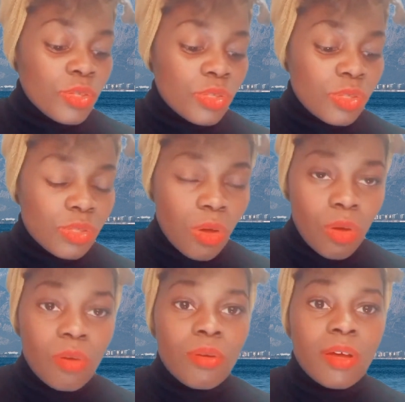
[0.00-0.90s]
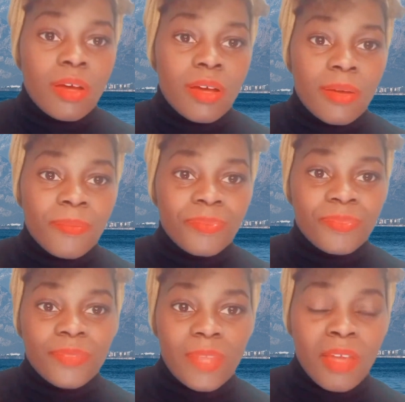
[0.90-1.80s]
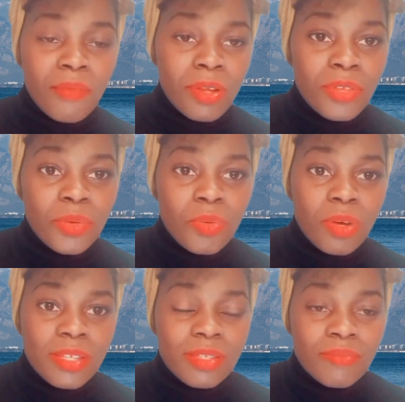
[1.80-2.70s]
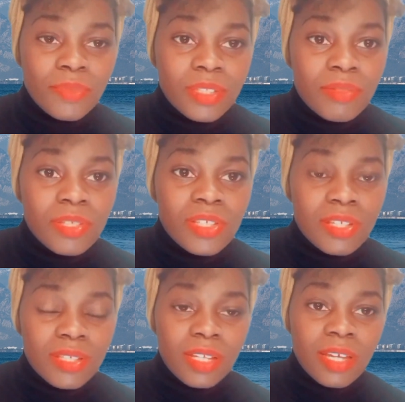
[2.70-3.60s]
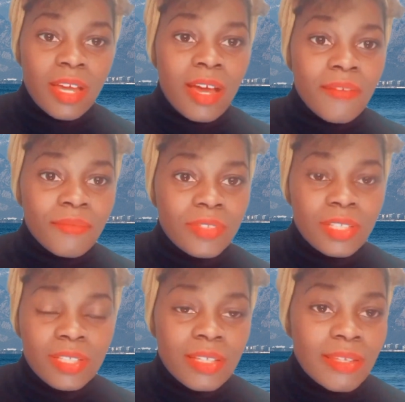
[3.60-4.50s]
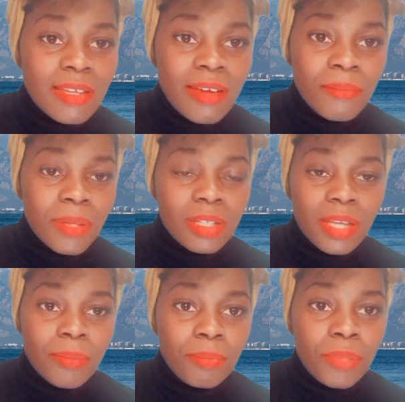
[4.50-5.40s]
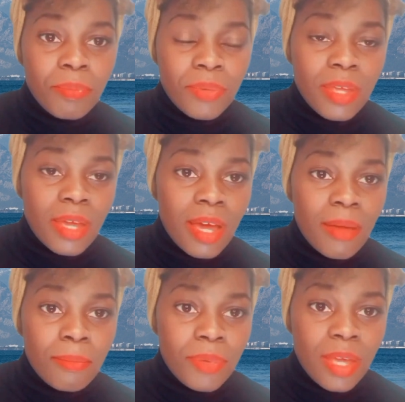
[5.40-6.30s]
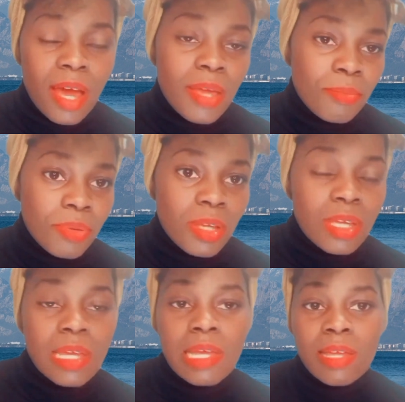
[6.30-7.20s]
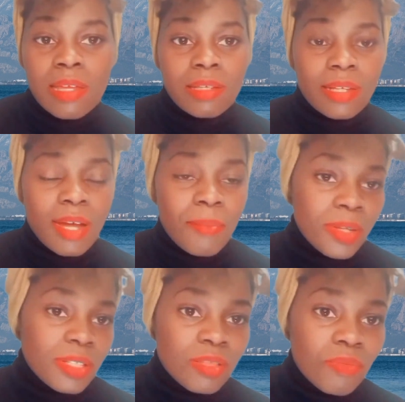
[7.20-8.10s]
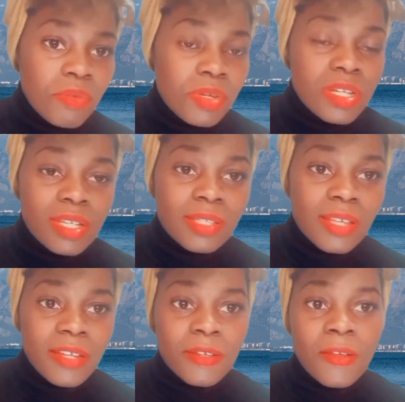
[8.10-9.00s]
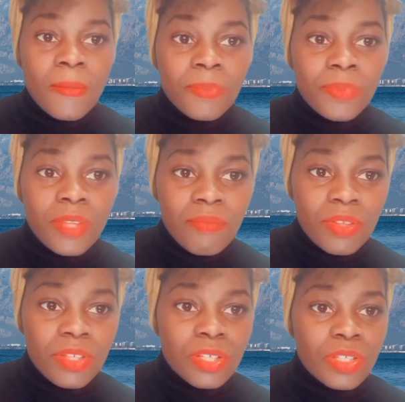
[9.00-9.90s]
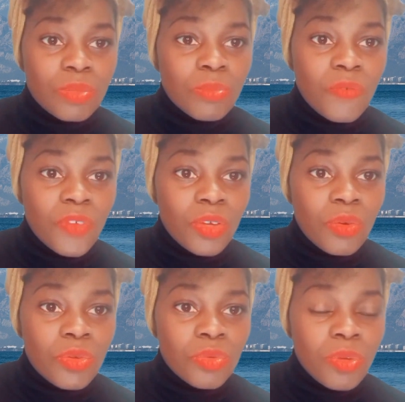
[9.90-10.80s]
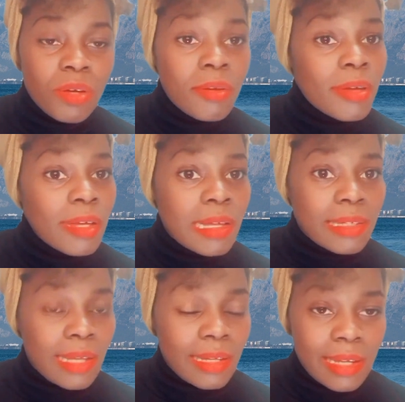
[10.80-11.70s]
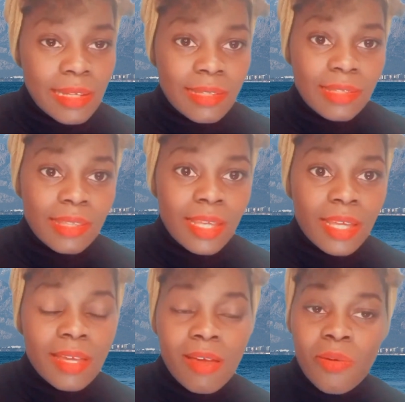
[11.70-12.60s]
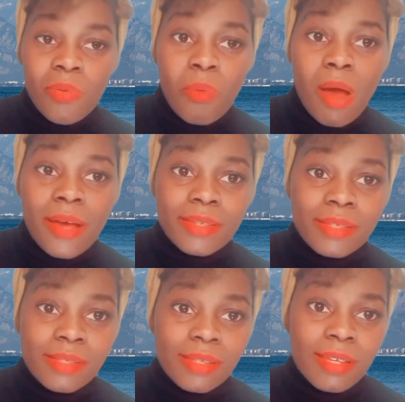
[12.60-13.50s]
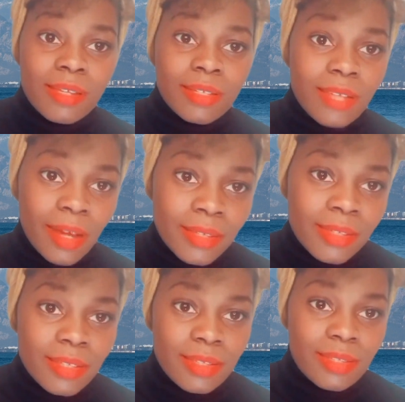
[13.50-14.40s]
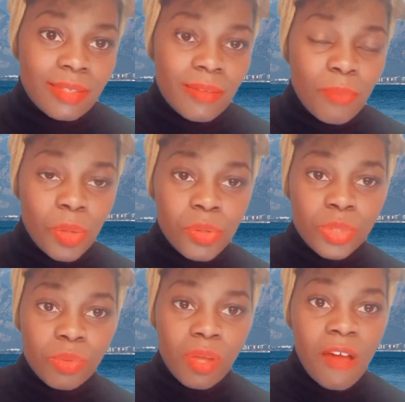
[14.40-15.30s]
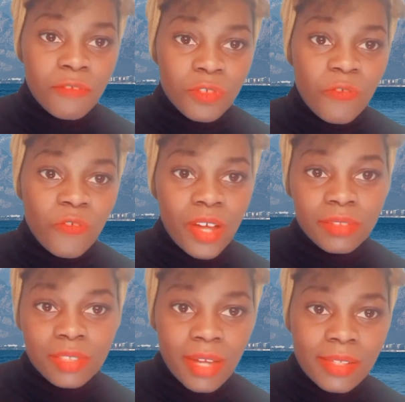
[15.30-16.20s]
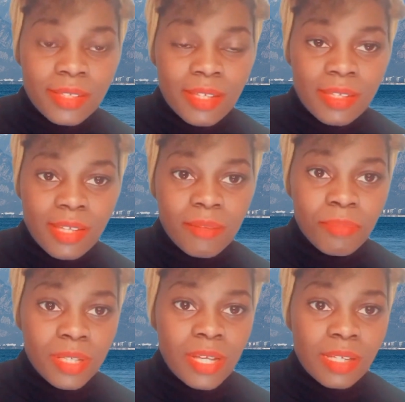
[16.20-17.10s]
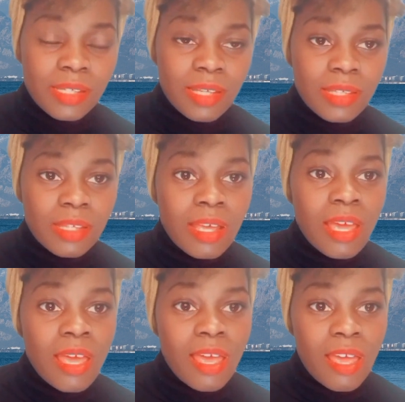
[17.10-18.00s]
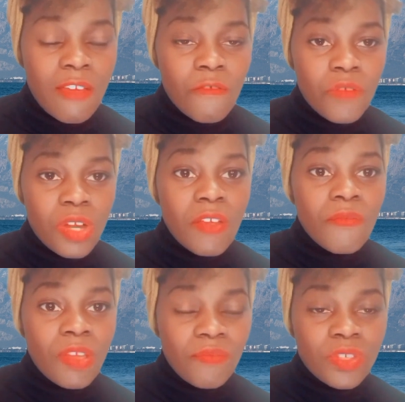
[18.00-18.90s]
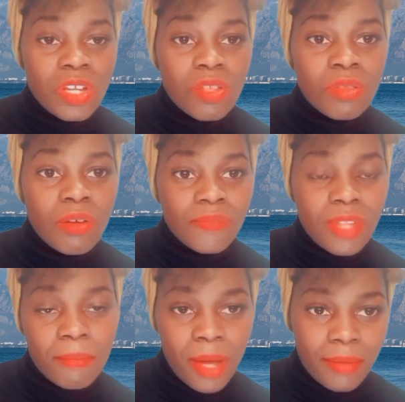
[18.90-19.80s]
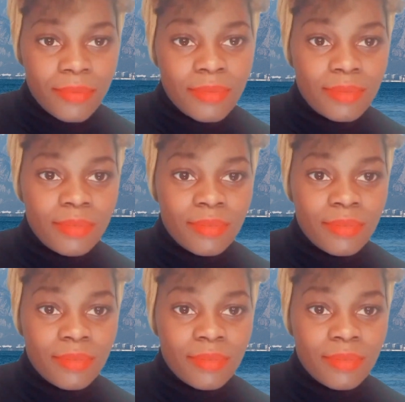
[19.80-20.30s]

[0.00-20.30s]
So everything was fully registered. I have the TIN number, like BIP. The company is fully registered. Everything is moving on well. The next thing was taxes, because we have to file taxes and pay taxes every 15th of the month.